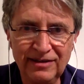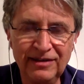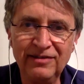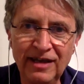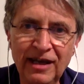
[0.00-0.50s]

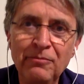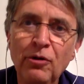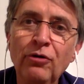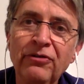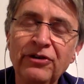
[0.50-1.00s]
it's game
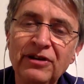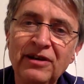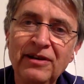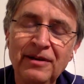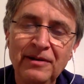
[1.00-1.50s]
over.
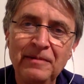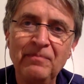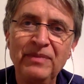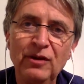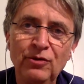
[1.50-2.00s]

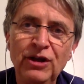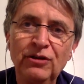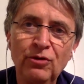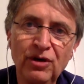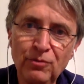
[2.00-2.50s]
You
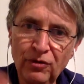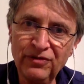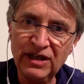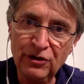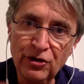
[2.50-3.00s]
need to
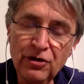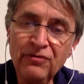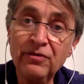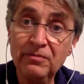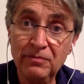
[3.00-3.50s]
remove the nerve,